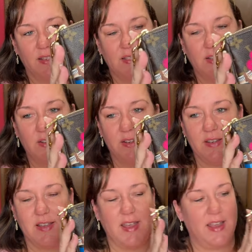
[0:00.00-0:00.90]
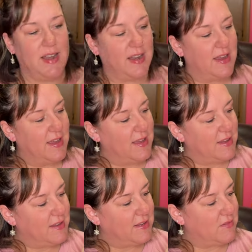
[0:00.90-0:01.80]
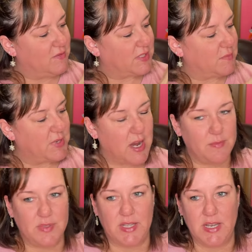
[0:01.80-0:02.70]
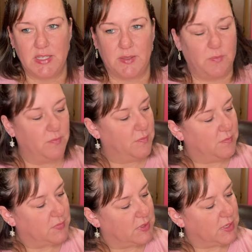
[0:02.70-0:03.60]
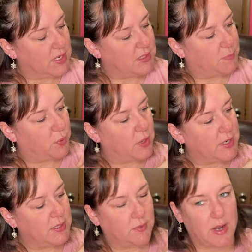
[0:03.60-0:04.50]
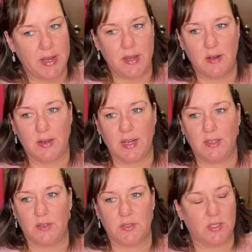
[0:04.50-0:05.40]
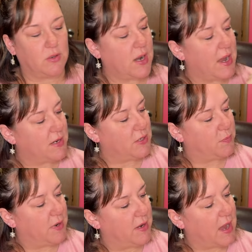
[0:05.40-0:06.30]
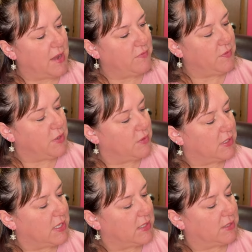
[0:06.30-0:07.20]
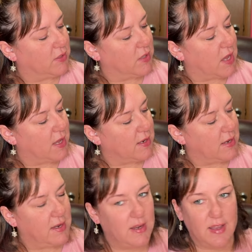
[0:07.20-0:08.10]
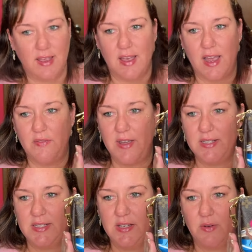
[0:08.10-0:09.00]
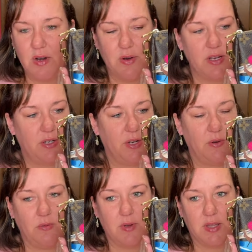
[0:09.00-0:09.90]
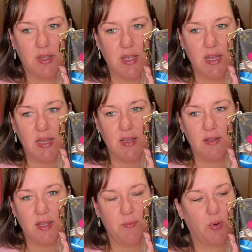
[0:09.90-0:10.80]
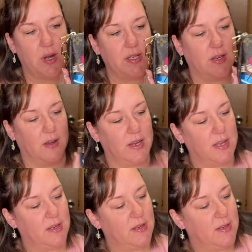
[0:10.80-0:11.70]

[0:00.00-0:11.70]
So, and sometimes these these prints right here get a little scratch, but I've used this a lot, and I've had zero issue with the, the print on it.